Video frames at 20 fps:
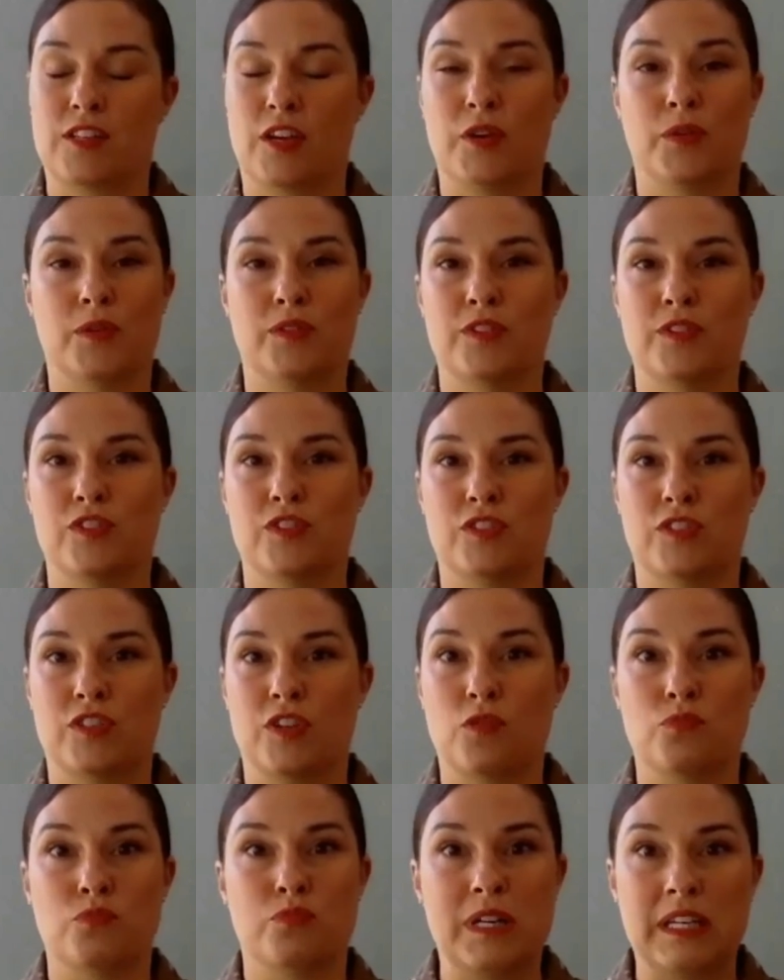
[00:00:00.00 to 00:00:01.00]
So
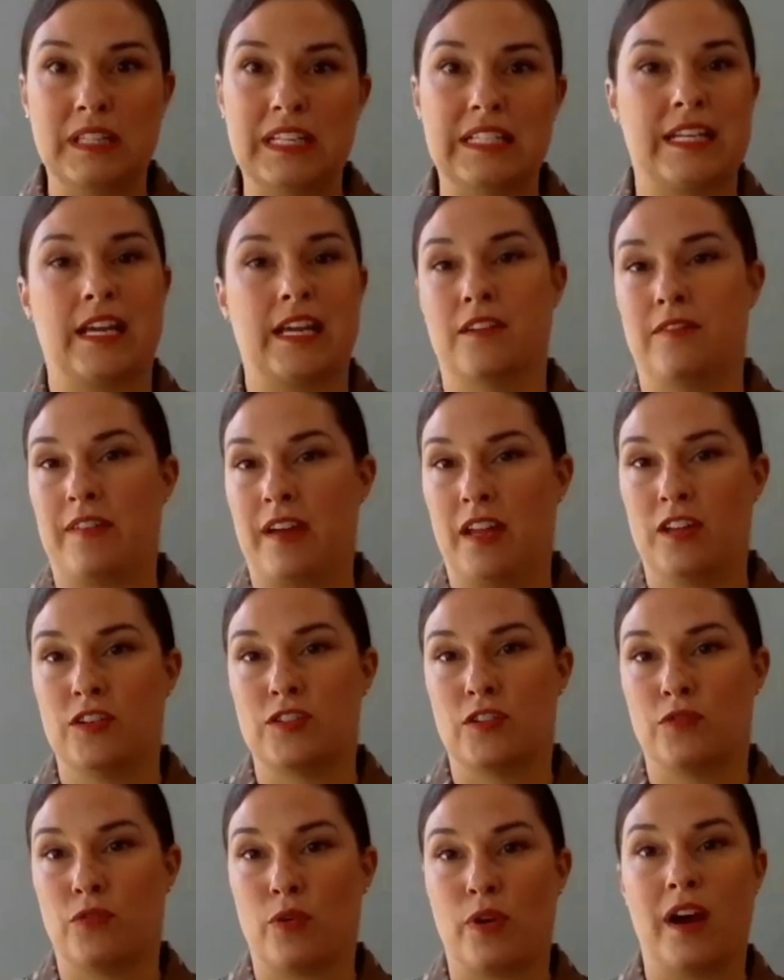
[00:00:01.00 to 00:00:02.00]
really take
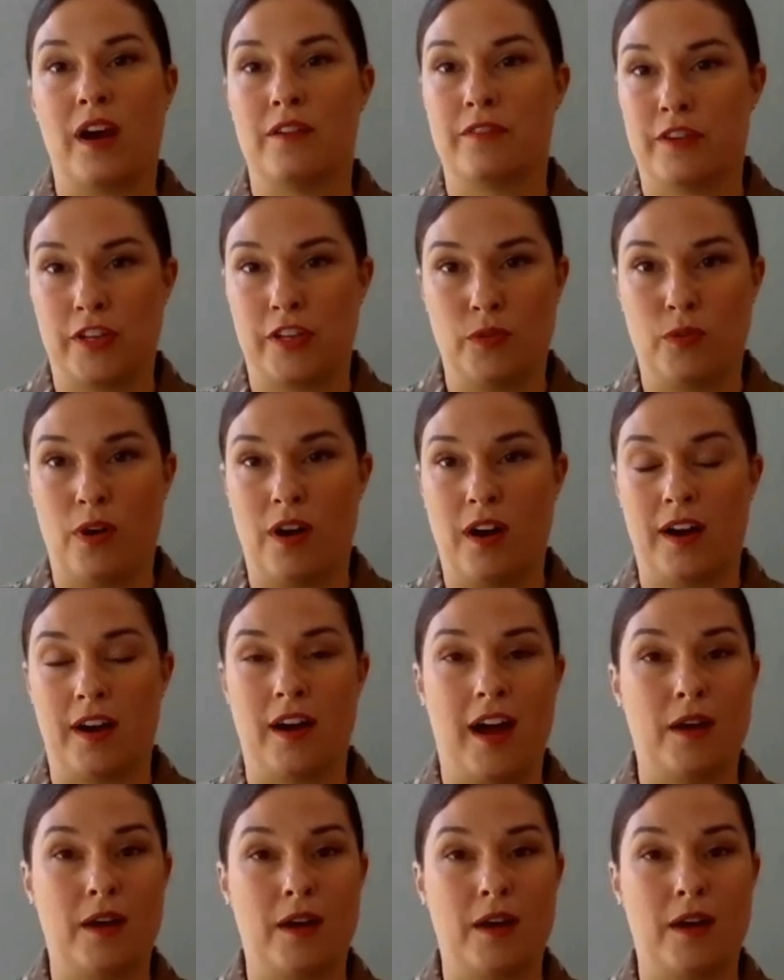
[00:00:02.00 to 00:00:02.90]
advantage of wherever you are.